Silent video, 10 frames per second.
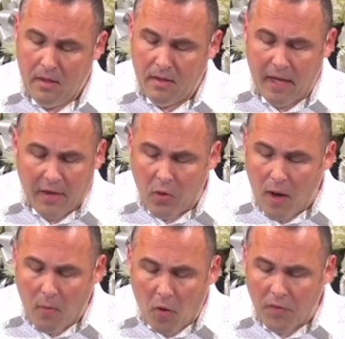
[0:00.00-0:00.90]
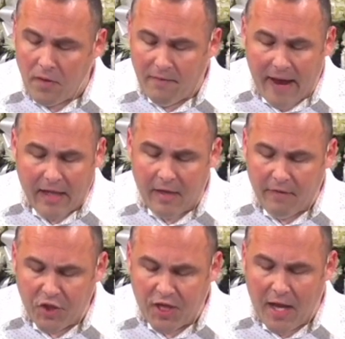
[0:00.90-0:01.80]
Yea, though I walk through the valley of
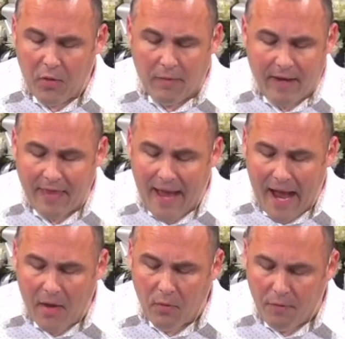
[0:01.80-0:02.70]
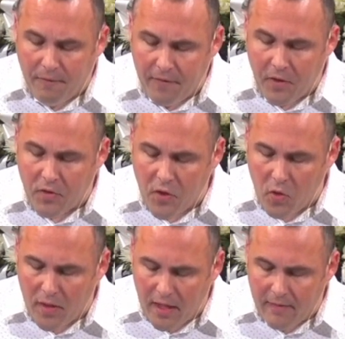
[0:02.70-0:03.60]
the shadow of death, I will fear
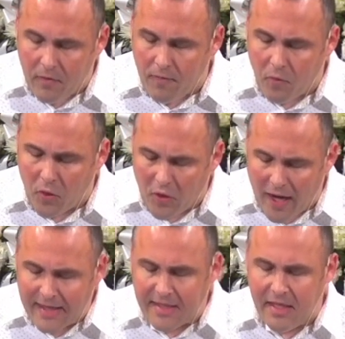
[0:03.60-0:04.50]
no evil, for Christ